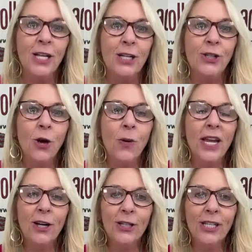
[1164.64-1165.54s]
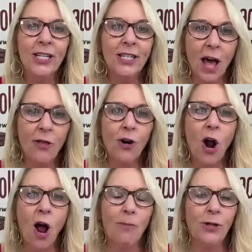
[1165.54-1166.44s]
So here's
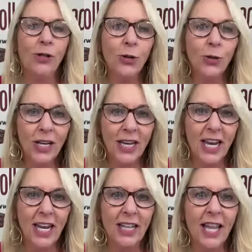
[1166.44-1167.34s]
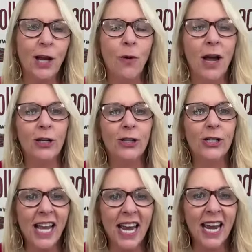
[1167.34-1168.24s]
another opportunity, like what you're
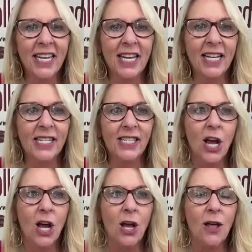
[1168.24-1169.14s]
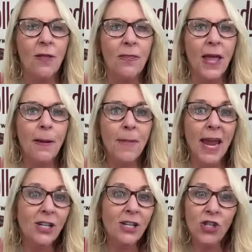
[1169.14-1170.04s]
saying is they
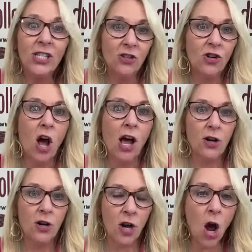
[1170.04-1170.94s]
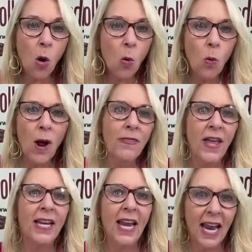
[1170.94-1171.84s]
may just not know what
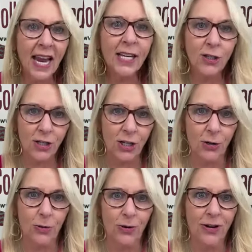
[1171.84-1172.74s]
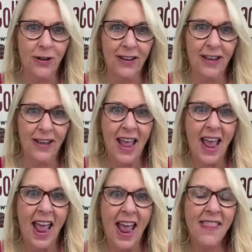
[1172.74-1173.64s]
they can do.
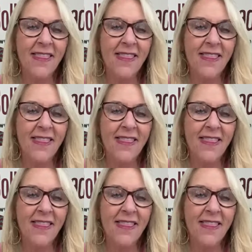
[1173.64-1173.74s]
And